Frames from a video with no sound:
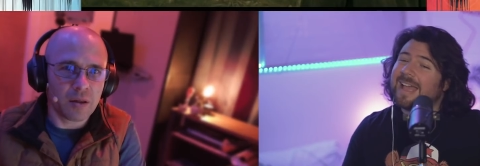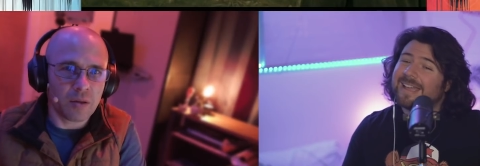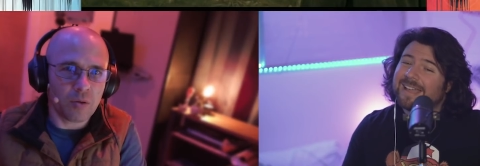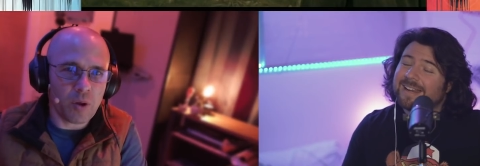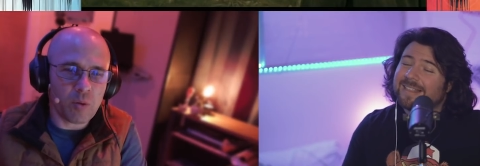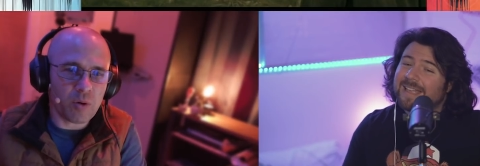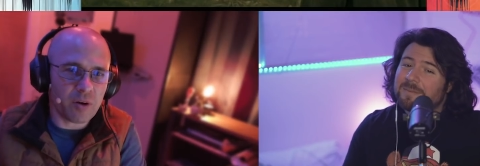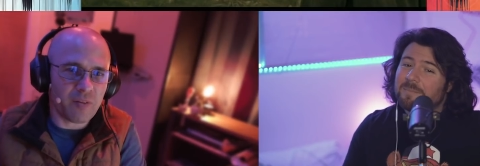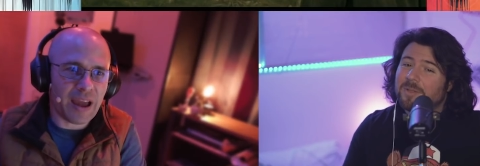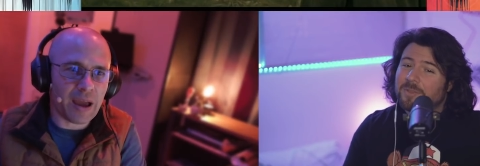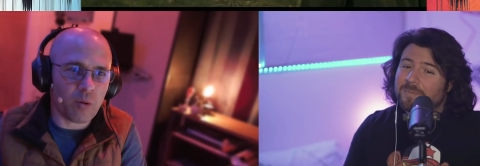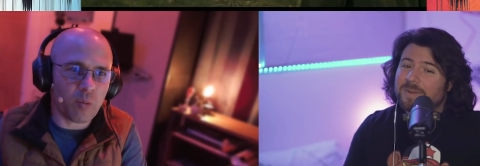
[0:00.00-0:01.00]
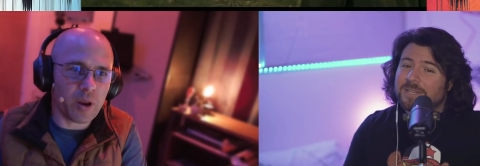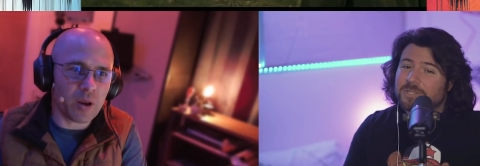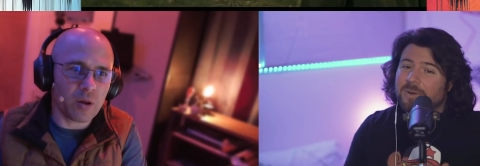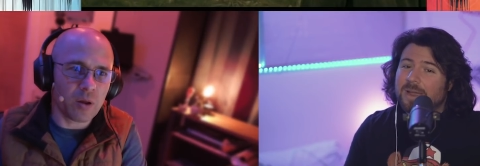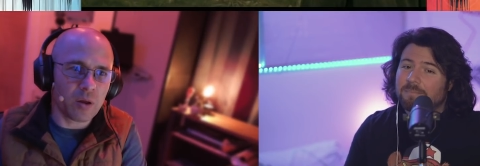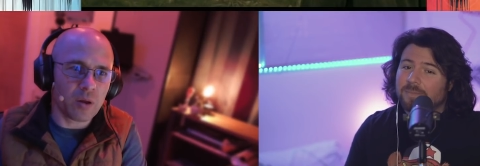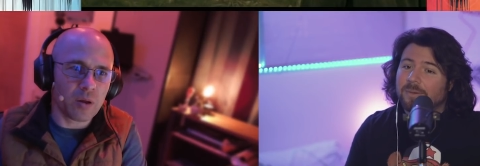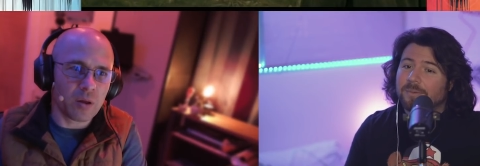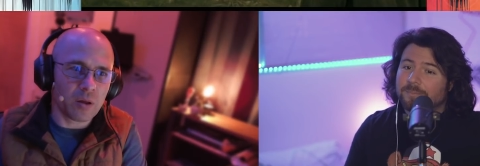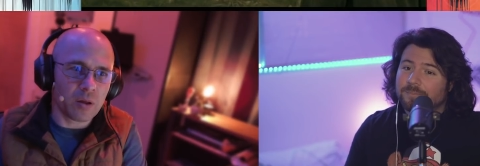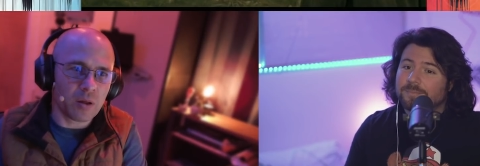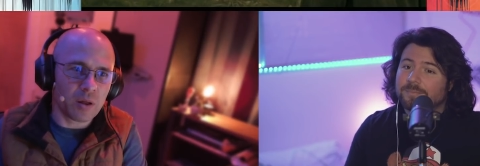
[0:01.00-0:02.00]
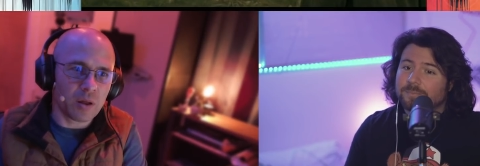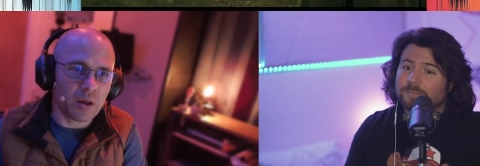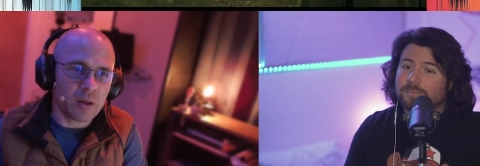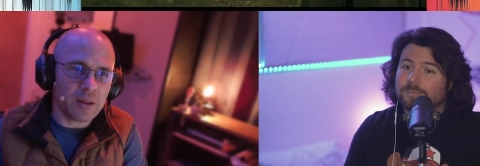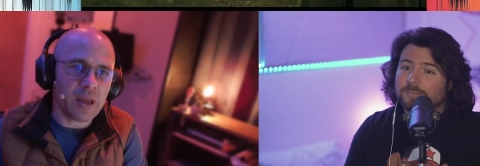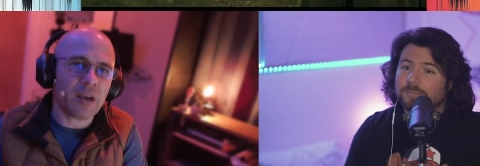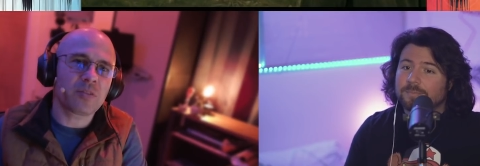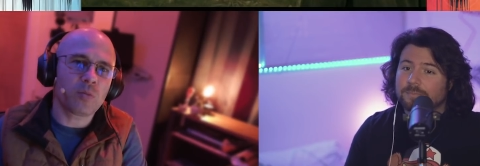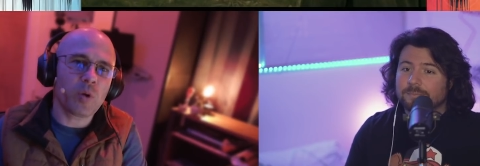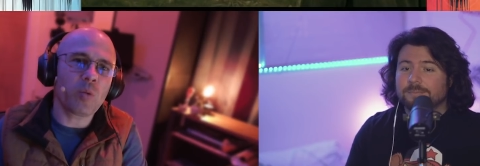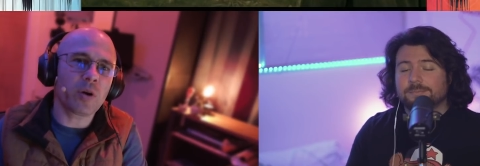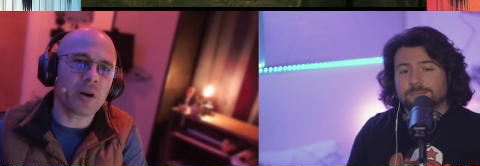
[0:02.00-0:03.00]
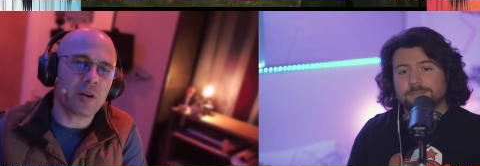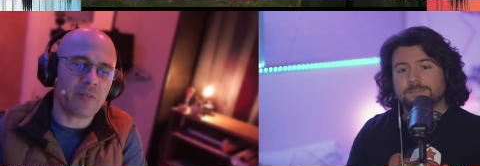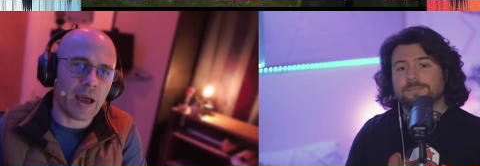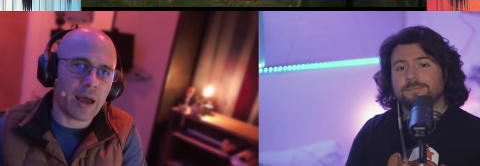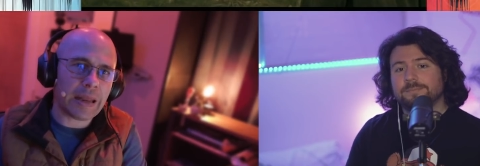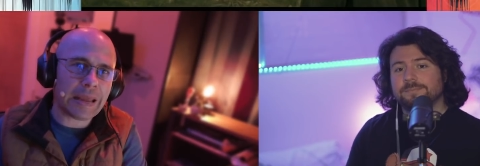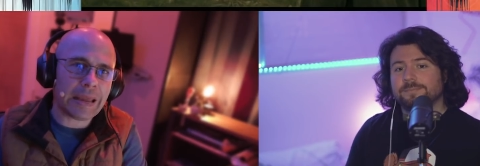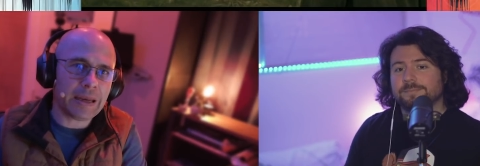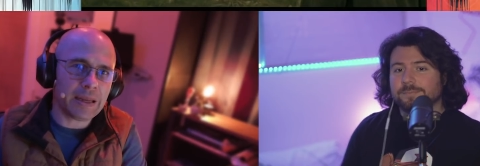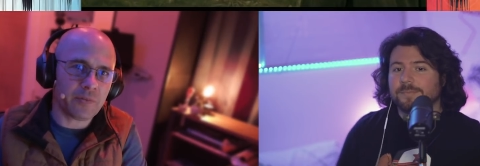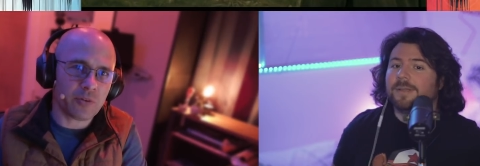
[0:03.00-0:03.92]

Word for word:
Speaker 1: I kind of like wouldn't mother have being we, trapped though. Yes, we wouldn't have had any